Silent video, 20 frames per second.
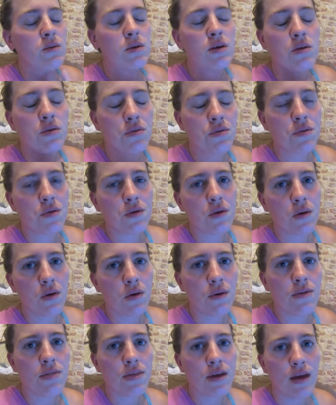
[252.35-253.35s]
we go through the
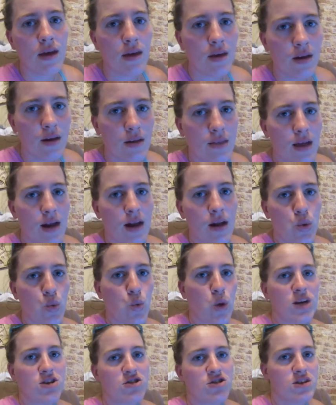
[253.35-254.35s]
whole thing, you know, we got
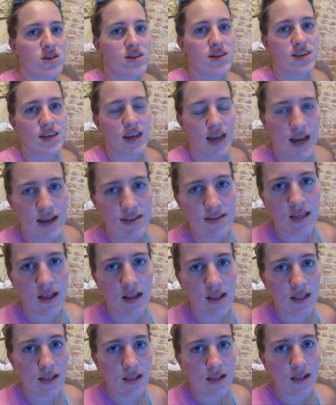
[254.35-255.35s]
questions to ask, blah,
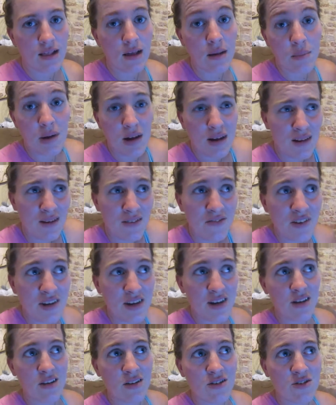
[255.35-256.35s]
blah, blah, blah, but
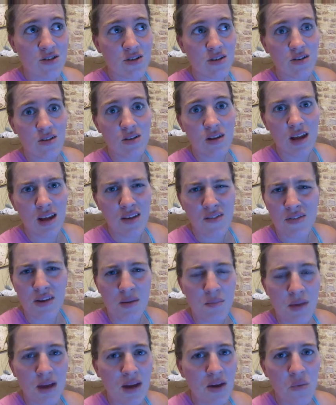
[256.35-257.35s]
$150 to Lyft.
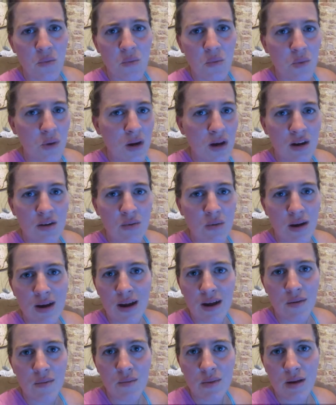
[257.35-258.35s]
I'm like, where would
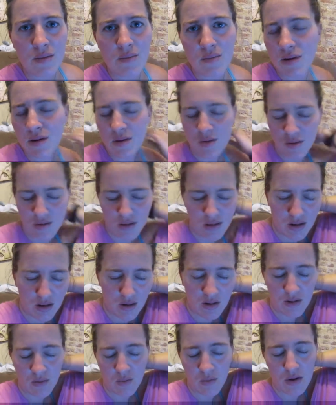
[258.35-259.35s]
I, we, where, you know,
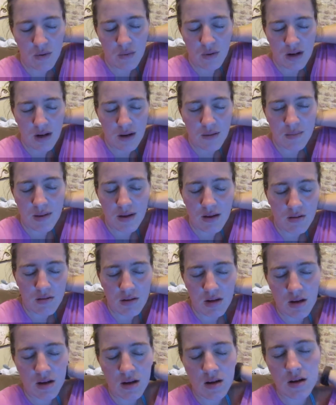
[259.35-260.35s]
where would I be
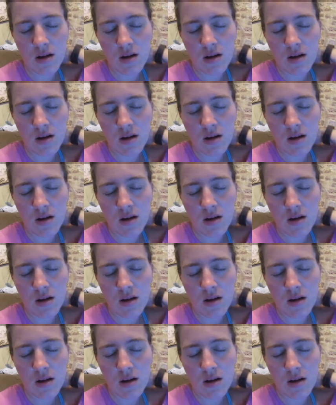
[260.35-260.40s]
going?